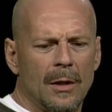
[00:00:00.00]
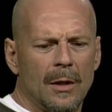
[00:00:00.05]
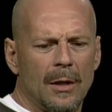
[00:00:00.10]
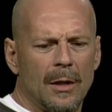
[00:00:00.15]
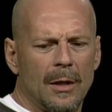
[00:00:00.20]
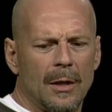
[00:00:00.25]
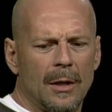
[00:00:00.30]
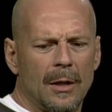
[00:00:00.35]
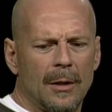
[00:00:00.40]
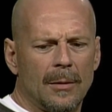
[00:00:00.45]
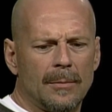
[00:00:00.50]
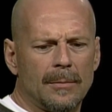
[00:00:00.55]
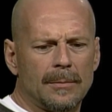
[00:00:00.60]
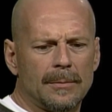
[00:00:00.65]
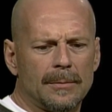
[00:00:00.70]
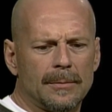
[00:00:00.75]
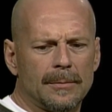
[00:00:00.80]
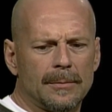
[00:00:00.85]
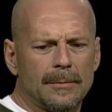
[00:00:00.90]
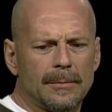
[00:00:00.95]
Um,
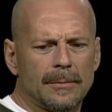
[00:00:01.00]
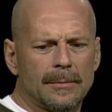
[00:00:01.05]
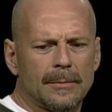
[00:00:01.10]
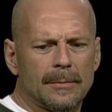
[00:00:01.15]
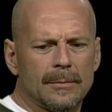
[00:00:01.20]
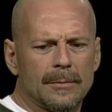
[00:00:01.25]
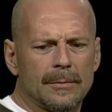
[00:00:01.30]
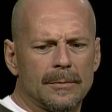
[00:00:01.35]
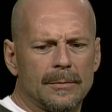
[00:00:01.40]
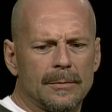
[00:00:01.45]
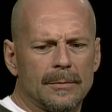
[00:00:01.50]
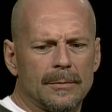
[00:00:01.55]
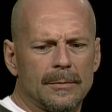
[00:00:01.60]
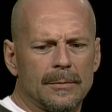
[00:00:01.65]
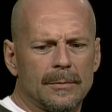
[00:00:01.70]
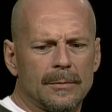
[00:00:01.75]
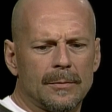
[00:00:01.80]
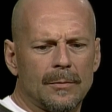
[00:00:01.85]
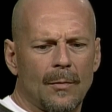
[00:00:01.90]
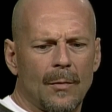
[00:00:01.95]

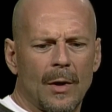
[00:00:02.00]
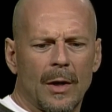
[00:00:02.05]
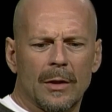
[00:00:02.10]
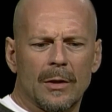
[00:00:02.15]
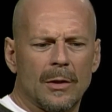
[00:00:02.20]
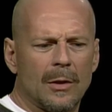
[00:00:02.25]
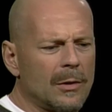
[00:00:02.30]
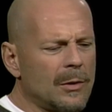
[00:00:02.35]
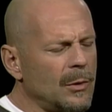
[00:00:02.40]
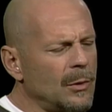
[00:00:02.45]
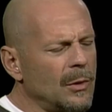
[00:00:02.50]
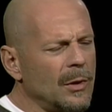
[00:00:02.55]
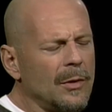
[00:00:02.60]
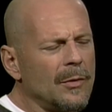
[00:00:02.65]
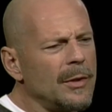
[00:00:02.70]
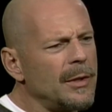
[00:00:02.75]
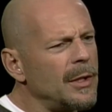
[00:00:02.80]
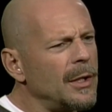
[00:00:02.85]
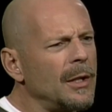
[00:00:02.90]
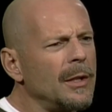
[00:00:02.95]
I talk to her
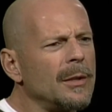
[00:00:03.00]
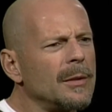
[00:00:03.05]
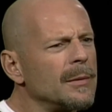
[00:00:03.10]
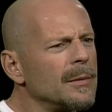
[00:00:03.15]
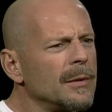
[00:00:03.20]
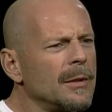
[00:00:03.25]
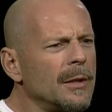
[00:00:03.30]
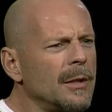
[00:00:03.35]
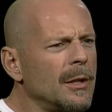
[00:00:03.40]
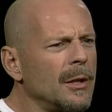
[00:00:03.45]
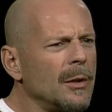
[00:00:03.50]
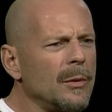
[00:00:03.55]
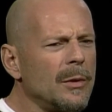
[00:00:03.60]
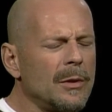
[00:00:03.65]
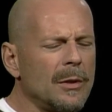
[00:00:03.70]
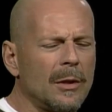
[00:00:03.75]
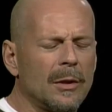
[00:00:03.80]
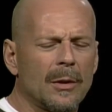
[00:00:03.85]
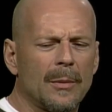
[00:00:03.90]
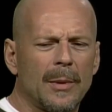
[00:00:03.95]
every day, you know, we
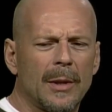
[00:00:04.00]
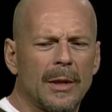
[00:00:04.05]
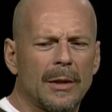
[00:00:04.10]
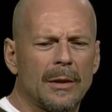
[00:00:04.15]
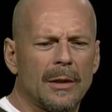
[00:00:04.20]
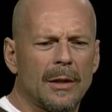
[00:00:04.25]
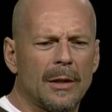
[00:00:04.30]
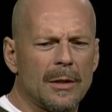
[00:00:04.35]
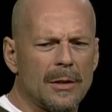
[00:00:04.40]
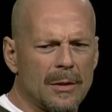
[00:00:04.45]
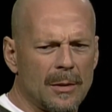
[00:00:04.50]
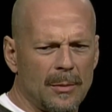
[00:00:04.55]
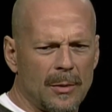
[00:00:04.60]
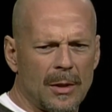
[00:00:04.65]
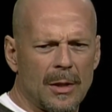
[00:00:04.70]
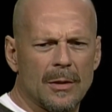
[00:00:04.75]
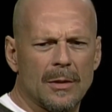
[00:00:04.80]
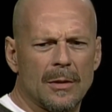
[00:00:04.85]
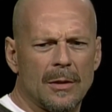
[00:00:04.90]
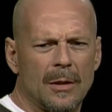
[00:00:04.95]
talk about the kids
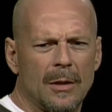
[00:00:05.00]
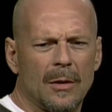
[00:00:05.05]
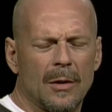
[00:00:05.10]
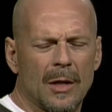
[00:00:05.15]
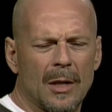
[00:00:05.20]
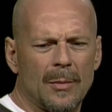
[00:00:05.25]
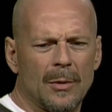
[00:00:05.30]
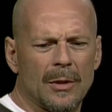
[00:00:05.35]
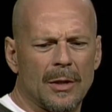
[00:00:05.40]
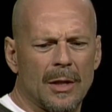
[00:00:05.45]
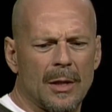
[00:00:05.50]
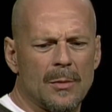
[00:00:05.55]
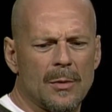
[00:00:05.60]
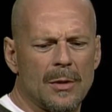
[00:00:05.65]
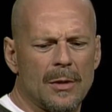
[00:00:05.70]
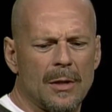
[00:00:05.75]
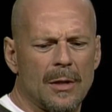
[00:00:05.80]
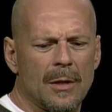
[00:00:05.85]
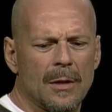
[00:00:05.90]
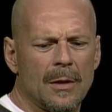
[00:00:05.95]
sometimes, you know, a couple times a
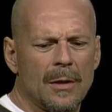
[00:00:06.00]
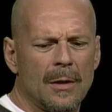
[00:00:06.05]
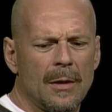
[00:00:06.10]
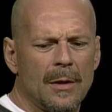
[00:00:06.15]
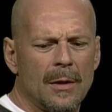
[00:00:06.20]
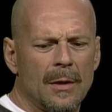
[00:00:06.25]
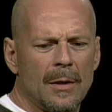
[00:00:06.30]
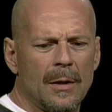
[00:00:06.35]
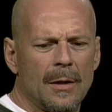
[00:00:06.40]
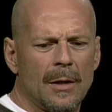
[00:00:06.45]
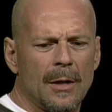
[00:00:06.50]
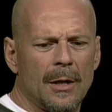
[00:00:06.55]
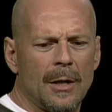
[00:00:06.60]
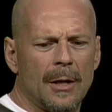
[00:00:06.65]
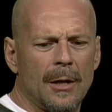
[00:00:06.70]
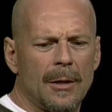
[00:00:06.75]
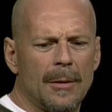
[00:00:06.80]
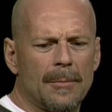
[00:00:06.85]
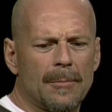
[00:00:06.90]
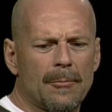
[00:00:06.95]
day.
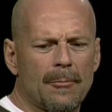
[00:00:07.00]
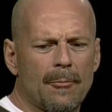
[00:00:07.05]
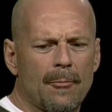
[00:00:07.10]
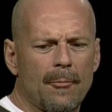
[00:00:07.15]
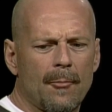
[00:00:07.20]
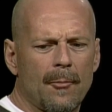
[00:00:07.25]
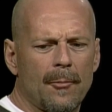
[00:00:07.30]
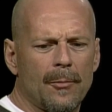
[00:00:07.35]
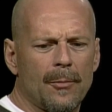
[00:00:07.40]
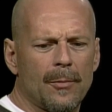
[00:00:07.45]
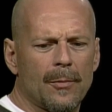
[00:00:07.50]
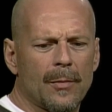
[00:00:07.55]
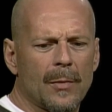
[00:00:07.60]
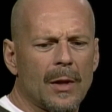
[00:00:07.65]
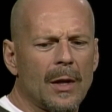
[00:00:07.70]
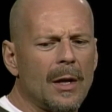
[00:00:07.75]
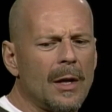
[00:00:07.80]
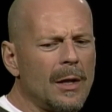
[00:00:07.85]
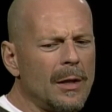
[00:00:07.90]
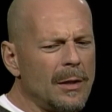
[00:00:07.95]
Um,
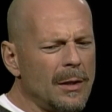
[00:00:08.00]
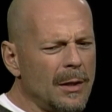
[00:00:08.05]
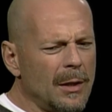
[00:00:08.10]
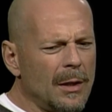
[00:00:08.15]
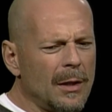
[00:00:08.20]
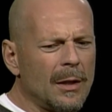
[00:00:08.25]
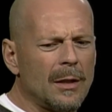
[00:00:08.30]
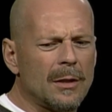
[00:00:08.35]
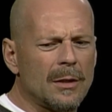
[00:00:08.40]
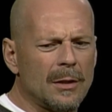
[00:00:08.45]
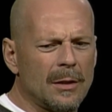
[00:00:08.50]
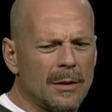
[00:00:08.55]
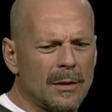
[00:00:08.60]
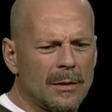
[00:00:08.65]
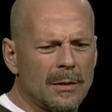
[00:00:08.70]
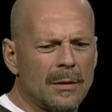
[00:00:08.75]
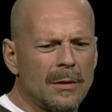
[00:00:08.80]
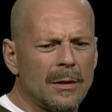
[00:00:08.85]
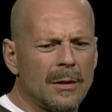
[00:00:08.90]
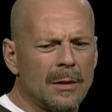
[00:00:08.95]
and yeah, it's, it,
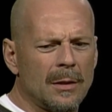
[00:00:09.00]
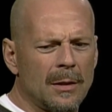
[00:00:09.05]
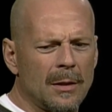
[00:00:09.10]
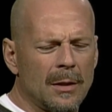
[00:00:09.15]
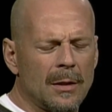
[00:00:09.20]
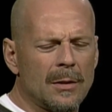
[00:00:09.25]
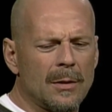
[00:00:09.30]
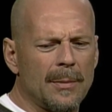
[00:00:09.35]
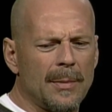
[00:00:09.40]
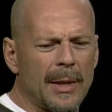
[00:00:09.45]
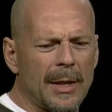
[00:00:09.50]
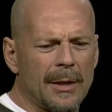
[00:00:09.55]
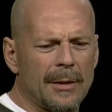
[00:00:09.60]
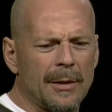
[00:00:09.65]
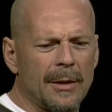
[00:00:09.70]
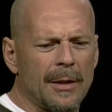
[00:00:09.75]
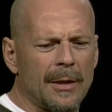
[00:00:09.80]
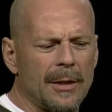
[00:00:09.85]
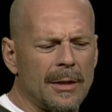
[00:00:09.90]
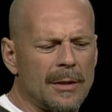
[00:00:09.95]
it, it's about
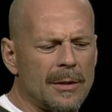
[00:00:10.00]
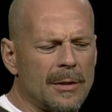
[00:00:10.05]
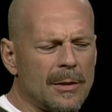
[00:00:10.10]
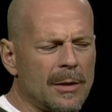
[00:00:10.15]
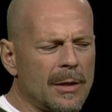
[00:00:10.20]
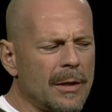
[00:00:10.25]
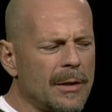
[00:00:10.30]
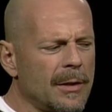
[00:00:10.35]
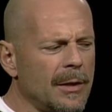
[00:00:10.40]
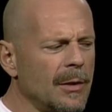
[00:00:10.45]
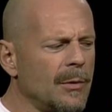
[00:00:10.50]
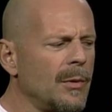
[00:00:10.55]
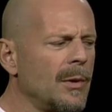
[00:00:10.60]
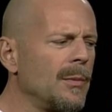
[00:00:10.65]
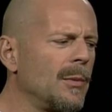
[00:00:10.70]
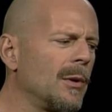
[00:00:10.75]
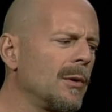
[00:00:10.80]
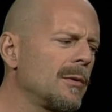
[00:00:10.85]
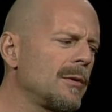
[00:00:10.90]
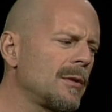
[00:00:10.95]
the kids, and I think we
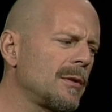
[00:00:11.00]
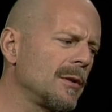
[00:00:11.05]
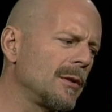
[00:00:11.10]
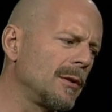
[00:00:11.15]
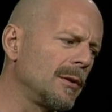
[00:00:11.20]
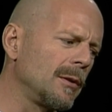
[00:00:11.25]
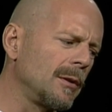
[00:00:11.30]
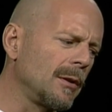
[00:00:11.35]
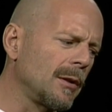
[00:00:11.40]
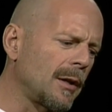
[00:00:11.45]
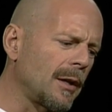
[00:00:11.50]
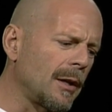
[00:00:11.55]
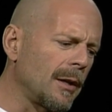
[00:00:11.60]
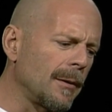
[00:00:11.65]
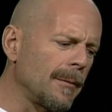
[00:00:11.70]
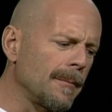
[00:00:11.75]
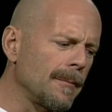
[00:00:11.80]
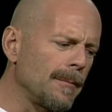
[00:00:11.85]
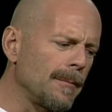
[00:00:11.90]
both still look at